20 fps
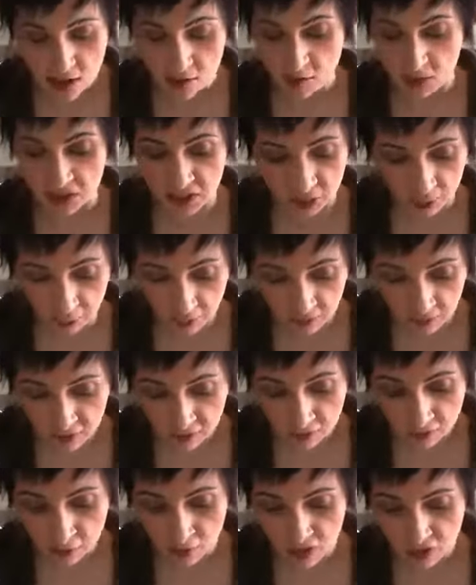material
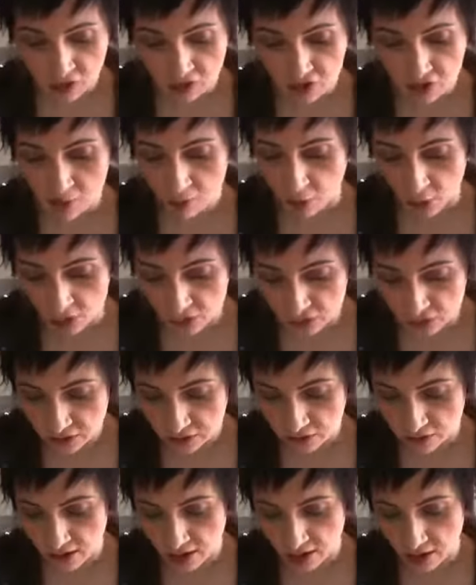information, personal
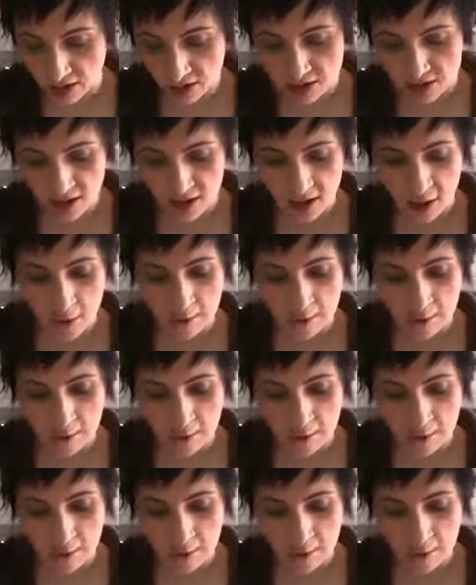affairs,